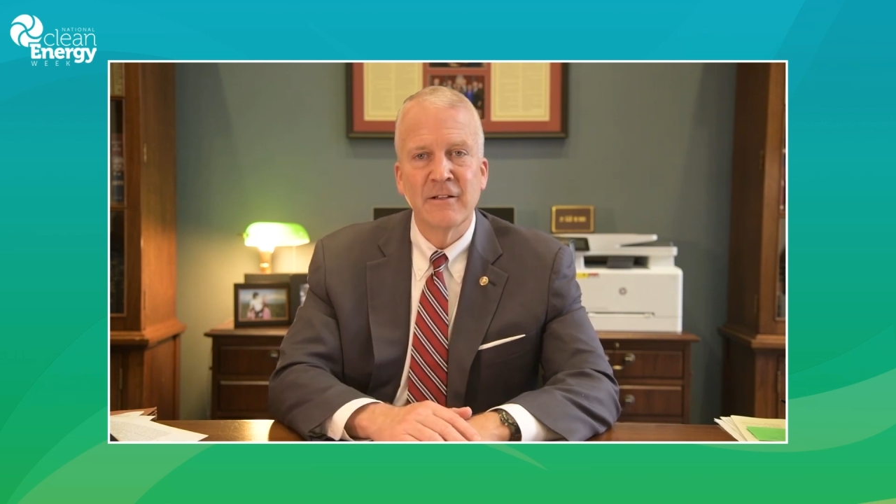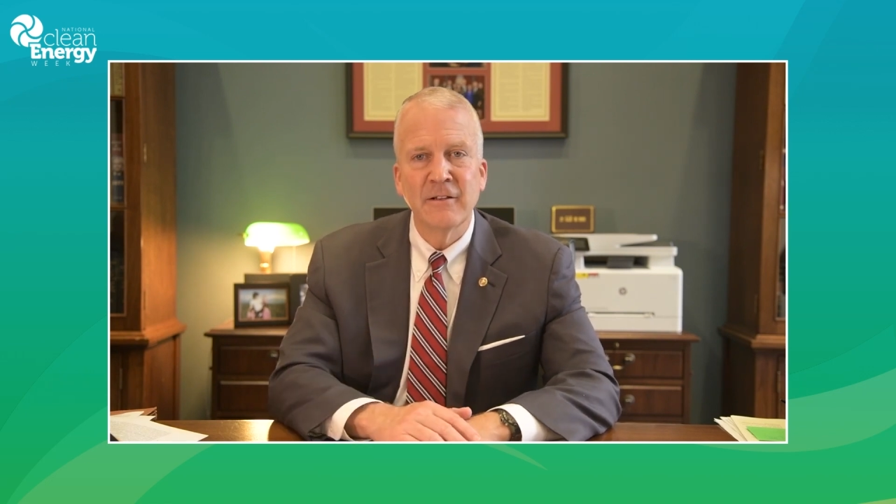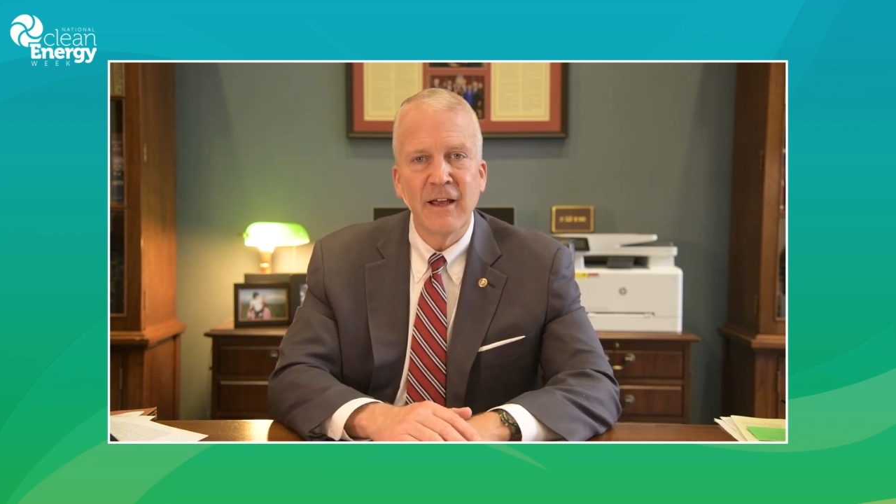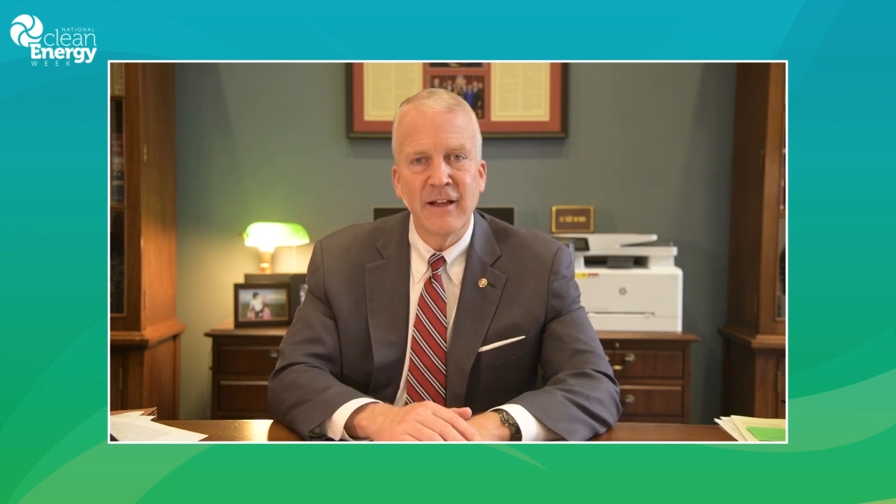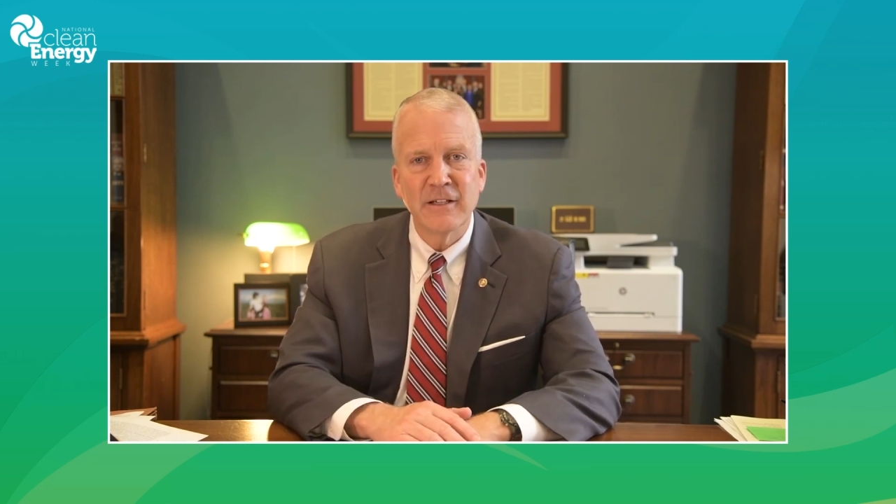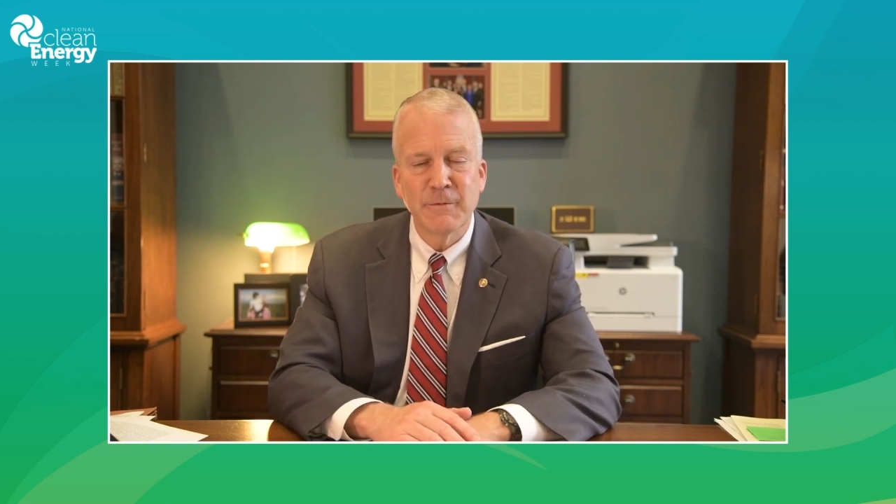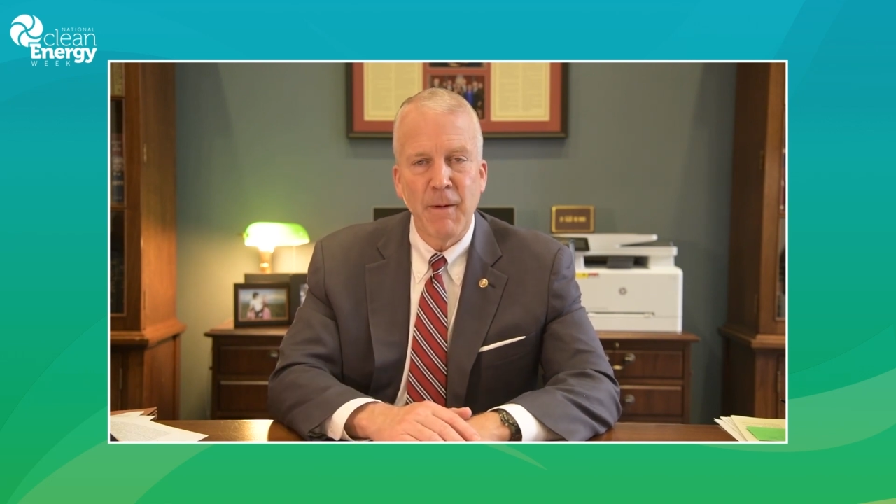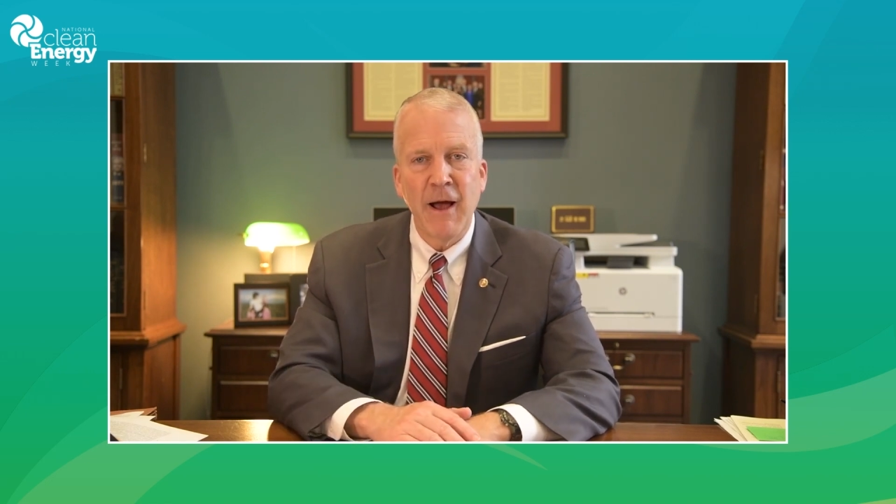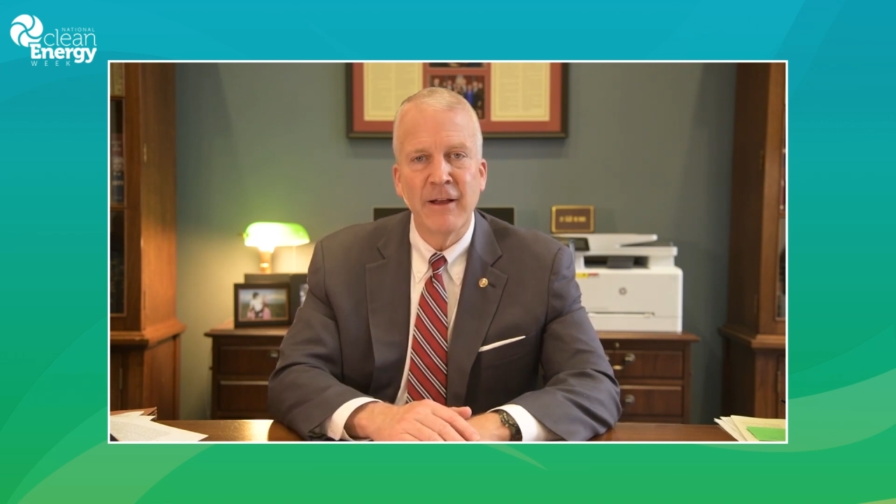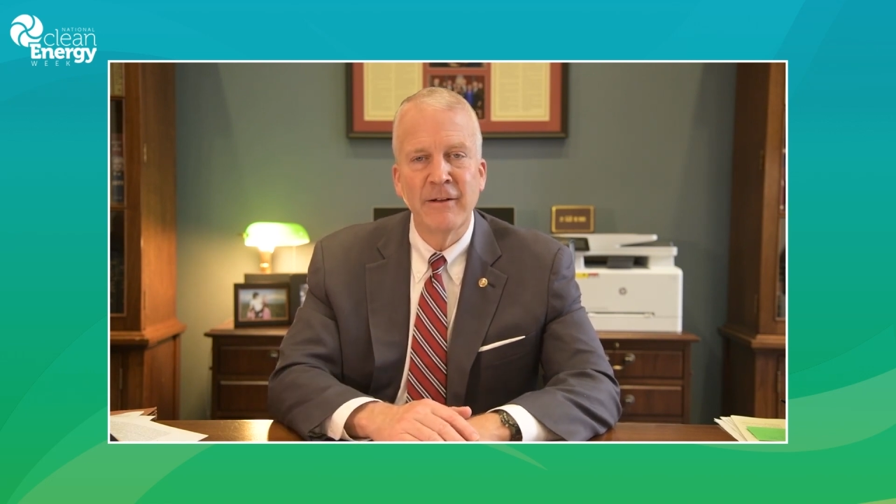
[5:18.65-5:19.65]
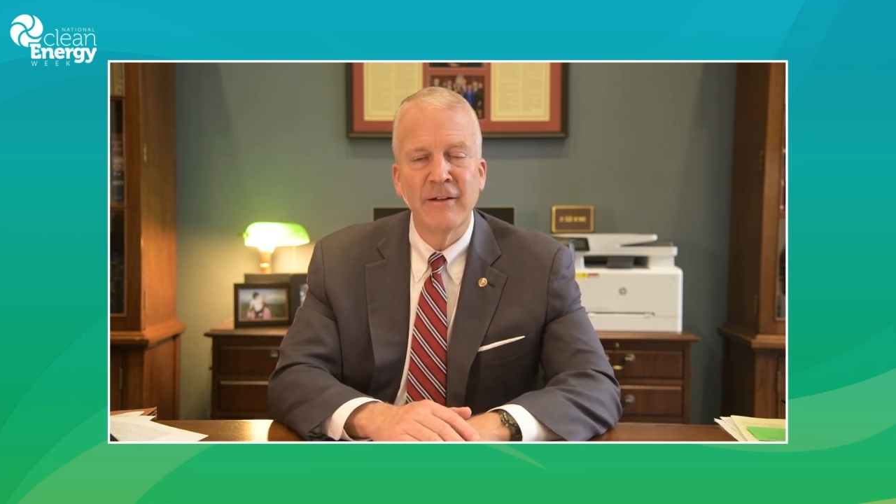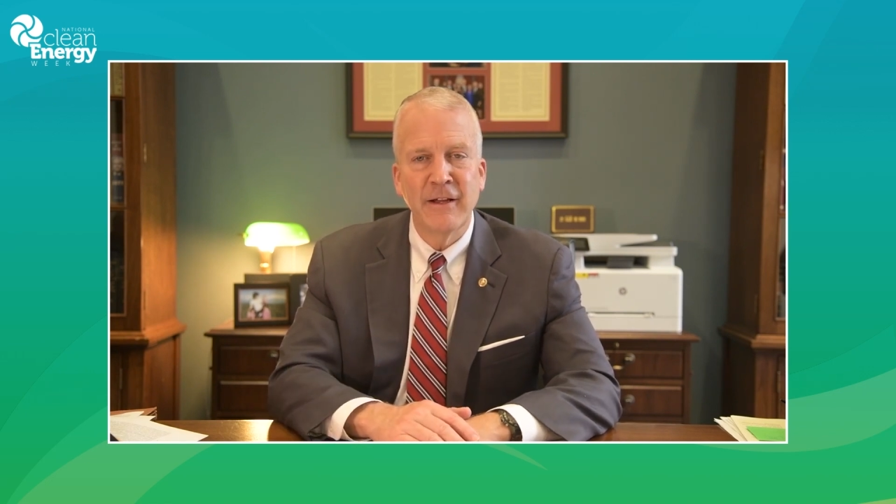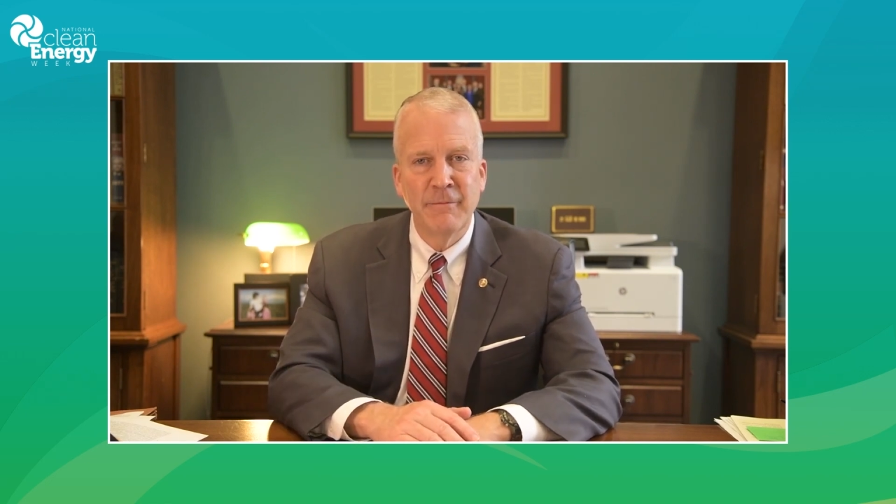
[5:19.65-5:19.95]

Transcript: the latest Biden